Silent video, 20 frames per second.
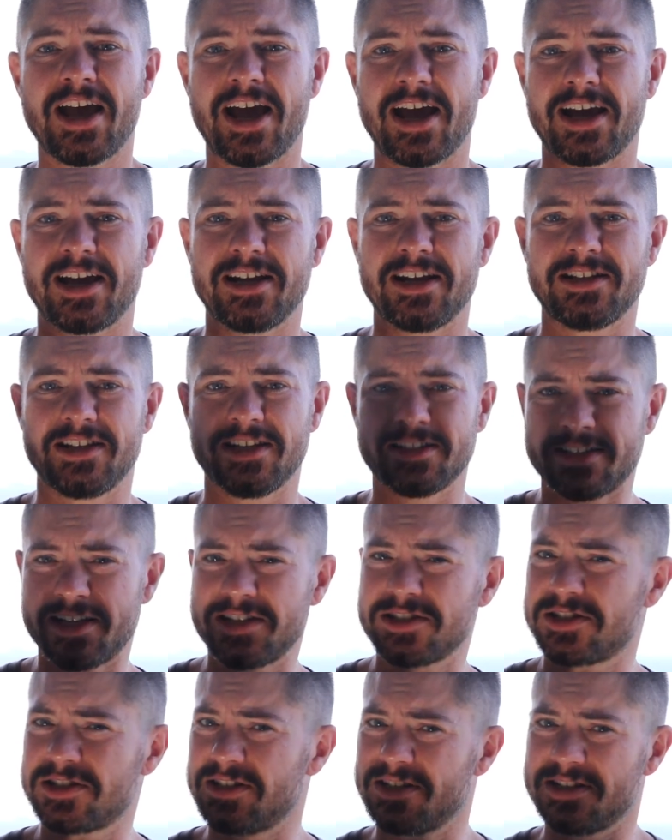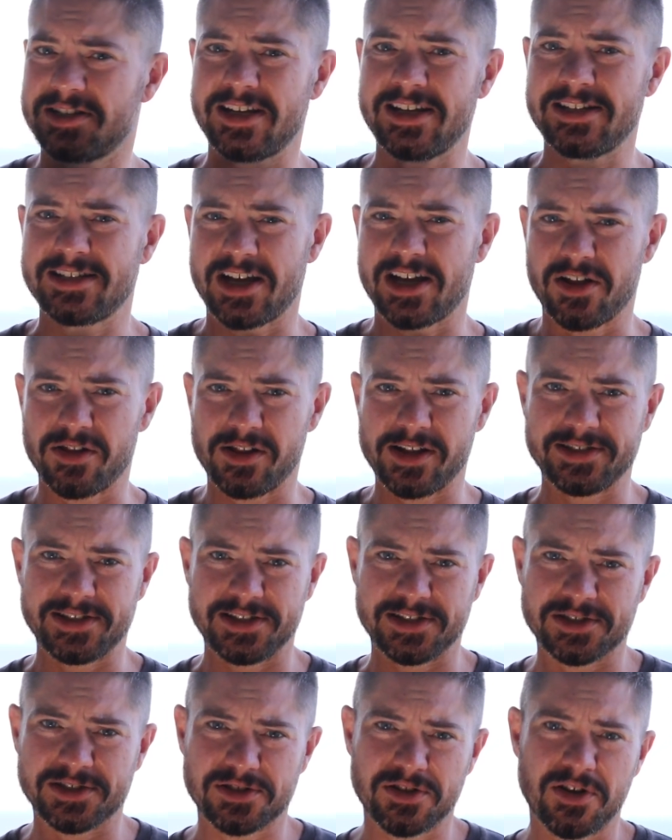and the attention to detail as
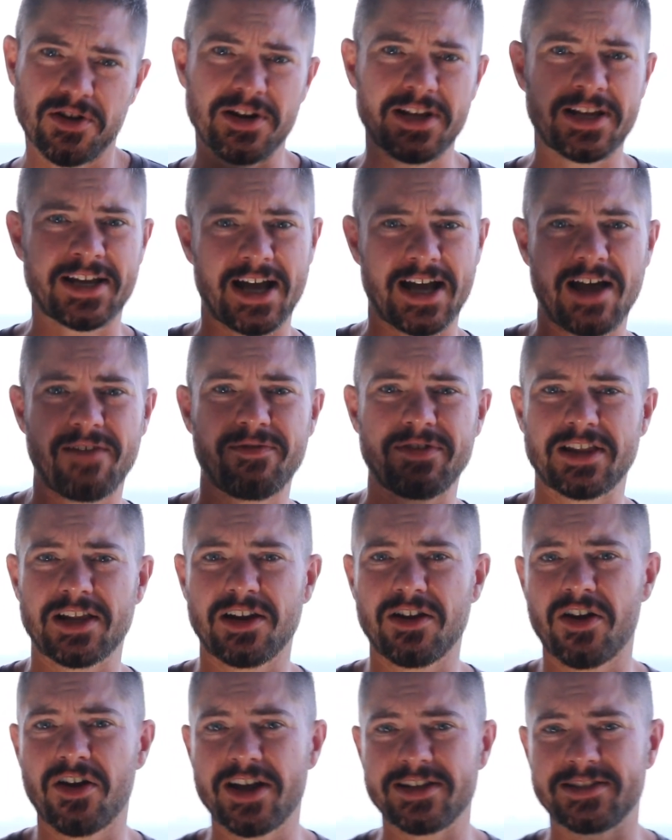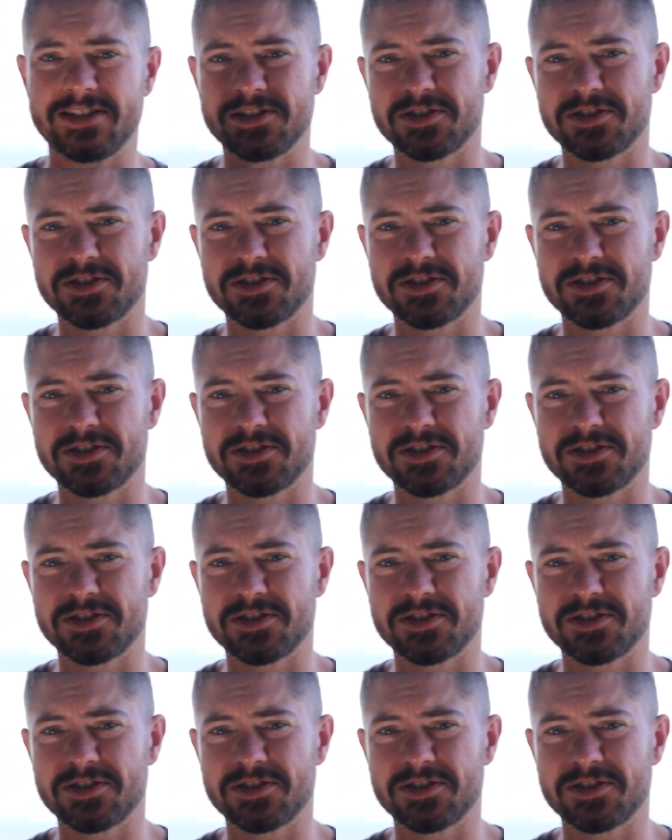he's slowly carving the lines.